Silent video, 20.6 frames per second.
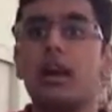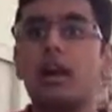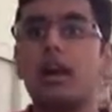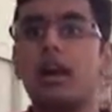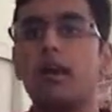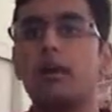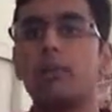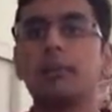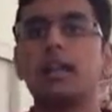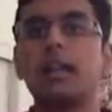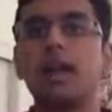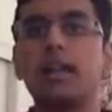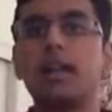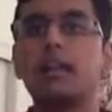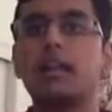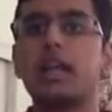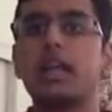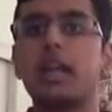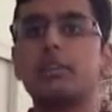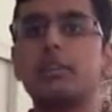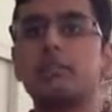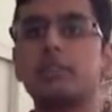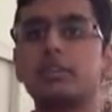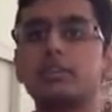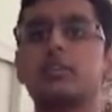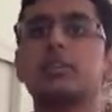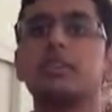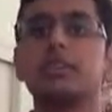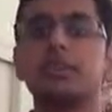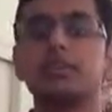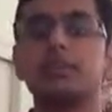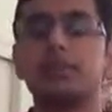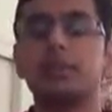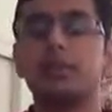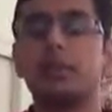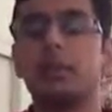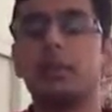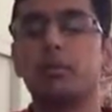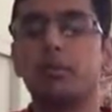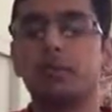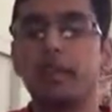But I came into this
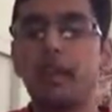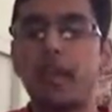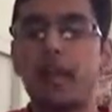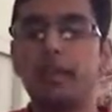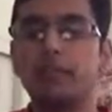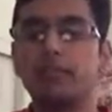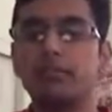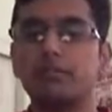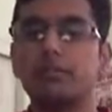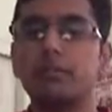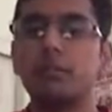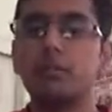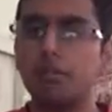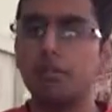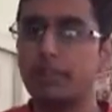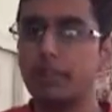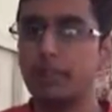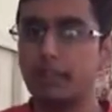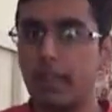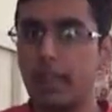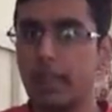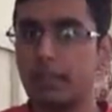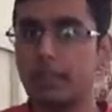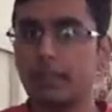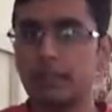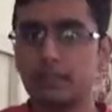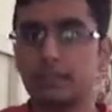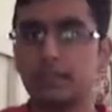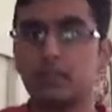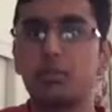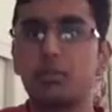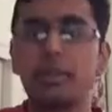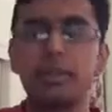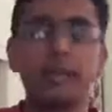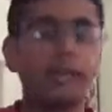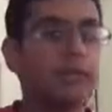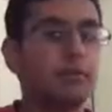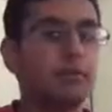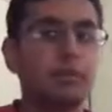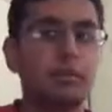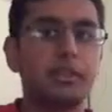film kind of knowing that, so I
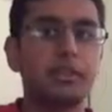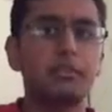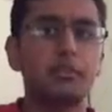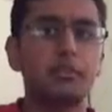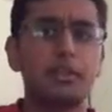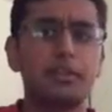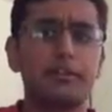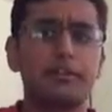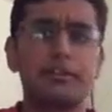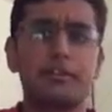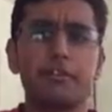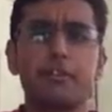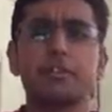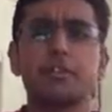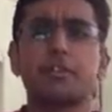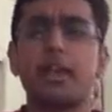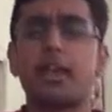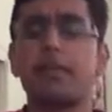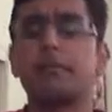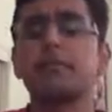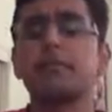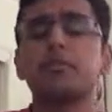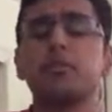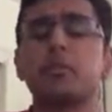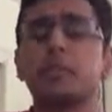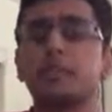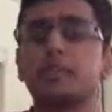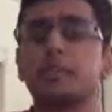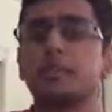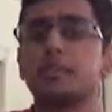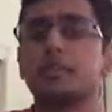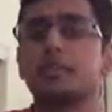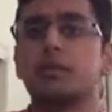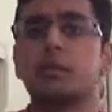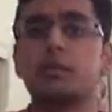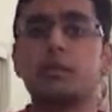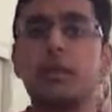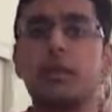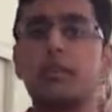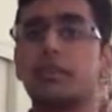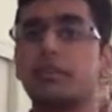think when you are a first-time viewer of this
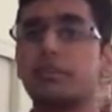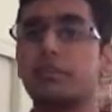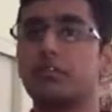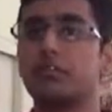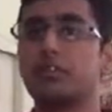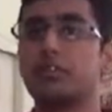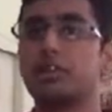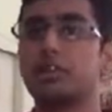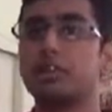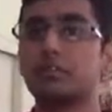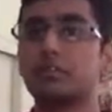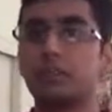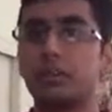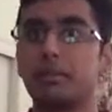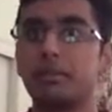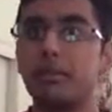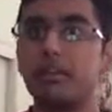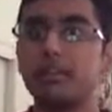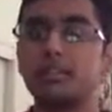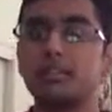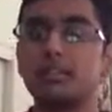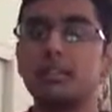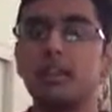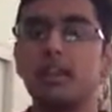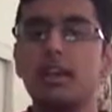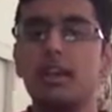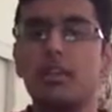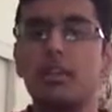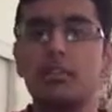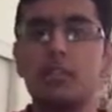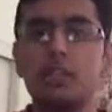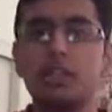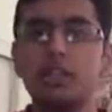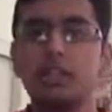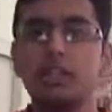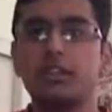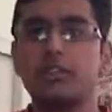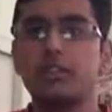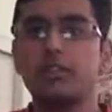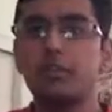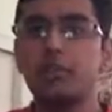film, you have a different experience
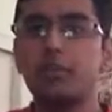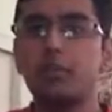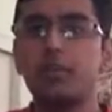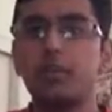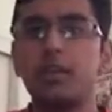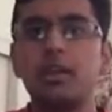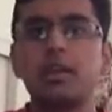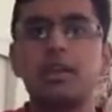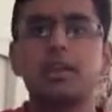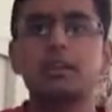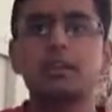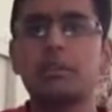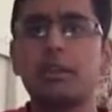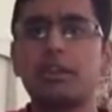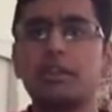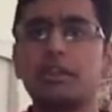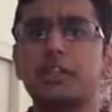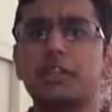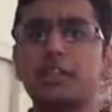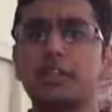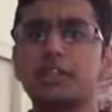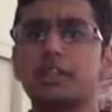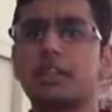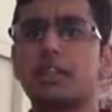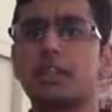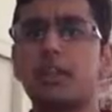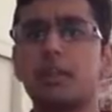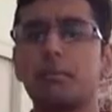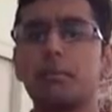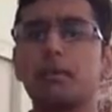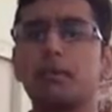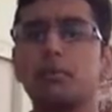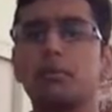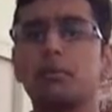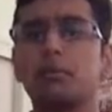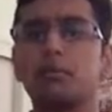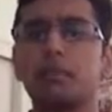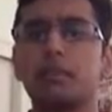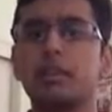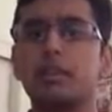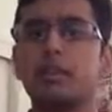watching the film, especially since a lot of people,
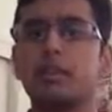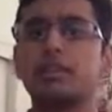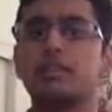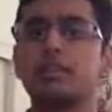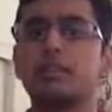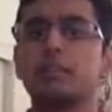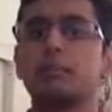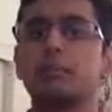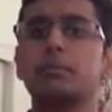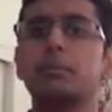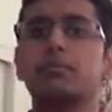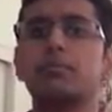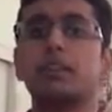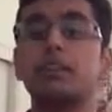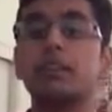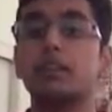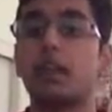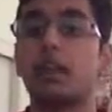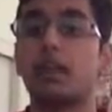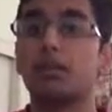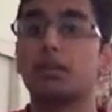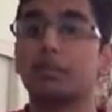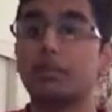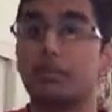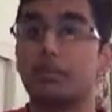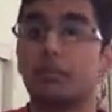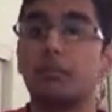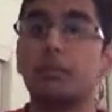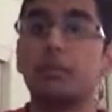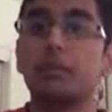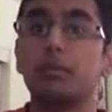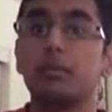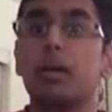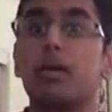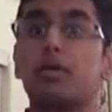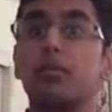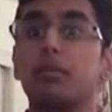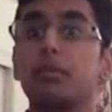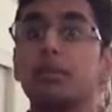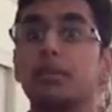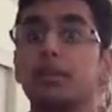when they went to see the movie, they thought it was going to be
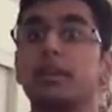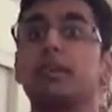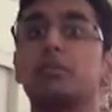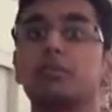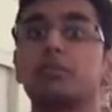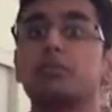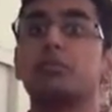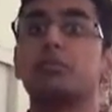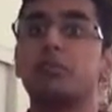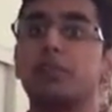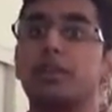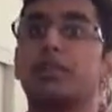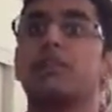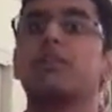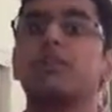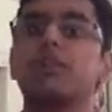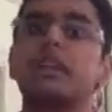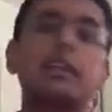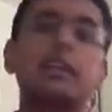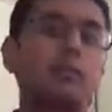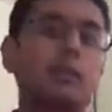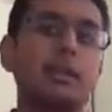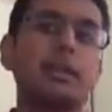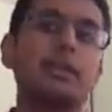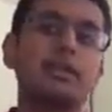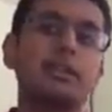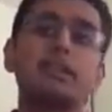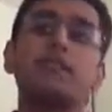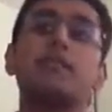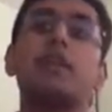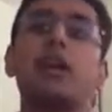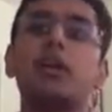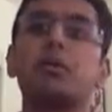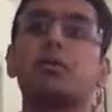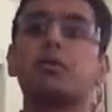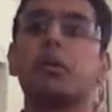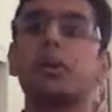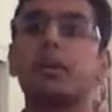it was a real thing because the viral